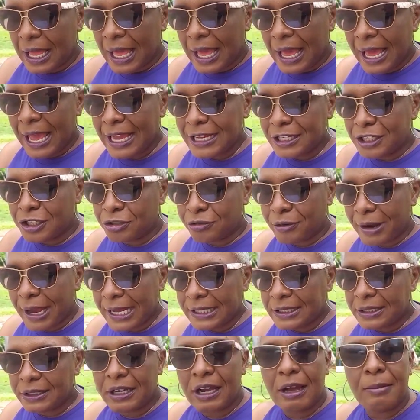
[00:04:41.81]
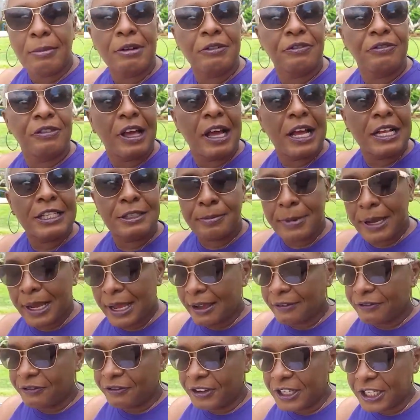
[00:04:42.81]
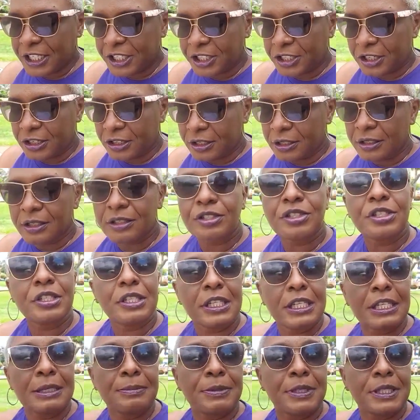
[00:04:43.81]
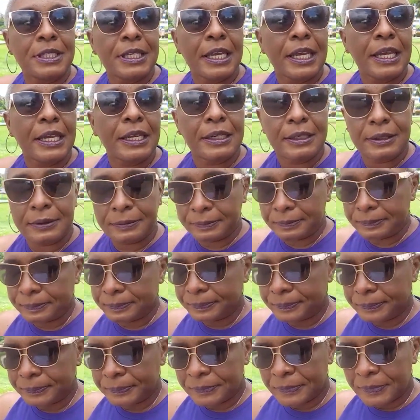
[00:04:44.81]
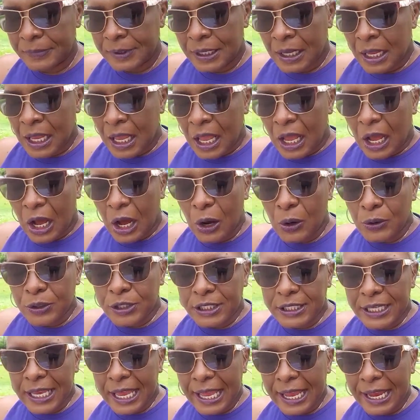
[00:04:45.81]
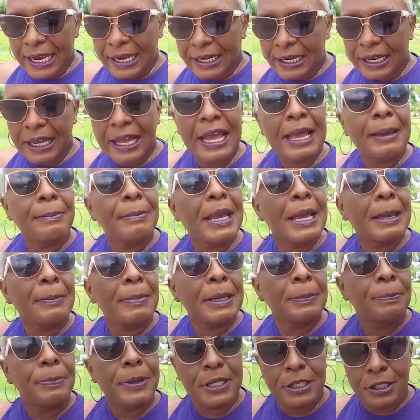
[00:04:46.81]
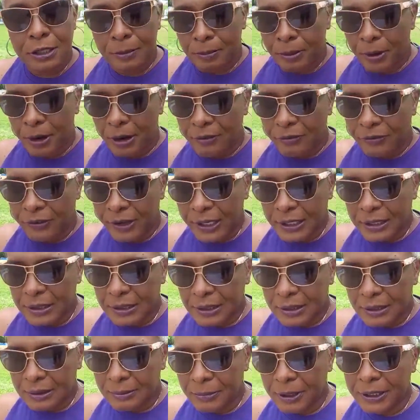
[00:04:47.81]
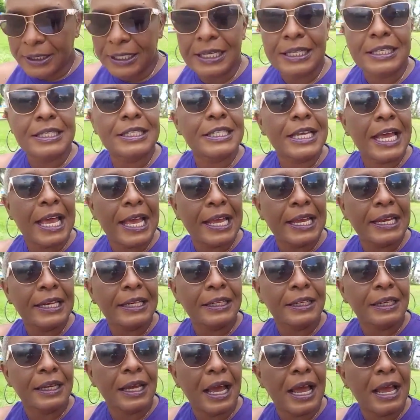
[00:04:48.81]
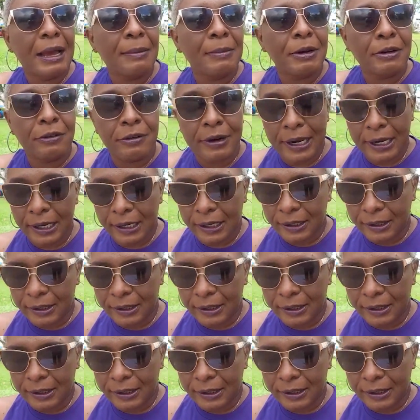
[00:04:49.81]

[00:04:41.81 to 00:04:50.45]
I try to camouflage my affliction to keep sane. Outside, I might be picture perfect, but inside, I'm a wreck.